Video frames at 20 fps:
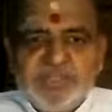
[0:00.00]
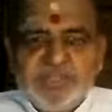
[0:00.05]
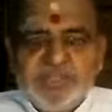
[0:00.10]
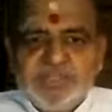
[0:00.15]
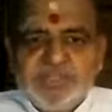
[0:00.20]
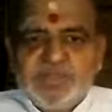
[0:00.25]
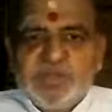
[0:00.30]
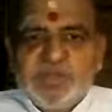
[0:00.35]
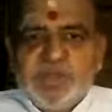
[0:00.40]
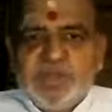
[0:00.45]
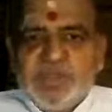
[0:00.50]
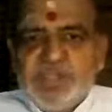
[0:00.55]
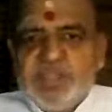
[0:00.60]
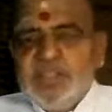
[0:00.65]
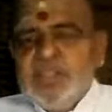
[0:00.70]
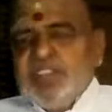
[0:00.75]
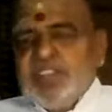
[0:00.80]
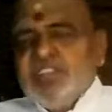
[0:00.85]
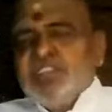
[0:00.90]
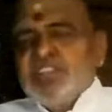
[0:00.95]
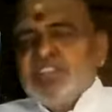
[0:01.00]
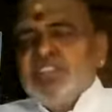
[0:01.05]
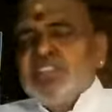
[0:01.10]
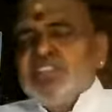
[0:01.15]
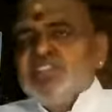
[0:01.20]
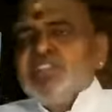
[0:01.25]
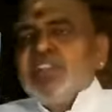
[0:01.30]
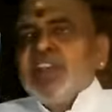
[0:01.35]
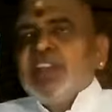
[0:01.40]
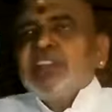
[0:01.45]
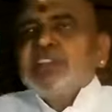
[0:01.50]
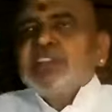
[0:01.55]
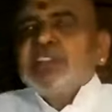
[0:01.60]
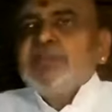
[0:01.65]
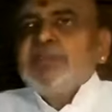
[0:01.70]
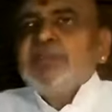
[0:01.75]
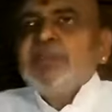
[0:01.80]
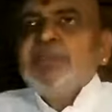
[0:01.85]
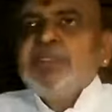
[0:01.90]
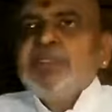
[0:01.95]
So intention is that
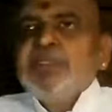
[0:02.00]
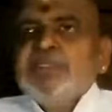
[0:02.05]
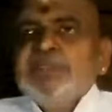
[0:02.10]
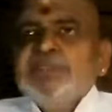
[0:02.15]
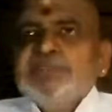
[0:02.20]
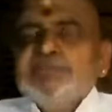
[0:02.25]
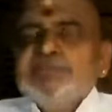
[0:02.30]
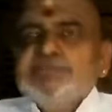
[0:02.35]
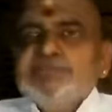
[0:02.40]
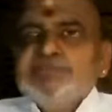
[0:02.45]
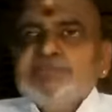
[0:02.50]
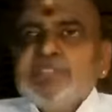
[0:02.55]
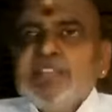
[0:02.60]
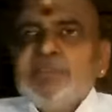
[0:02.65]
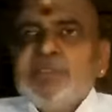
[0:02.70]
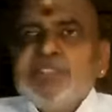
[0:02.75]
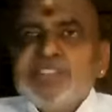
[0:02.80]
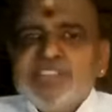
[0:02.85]
our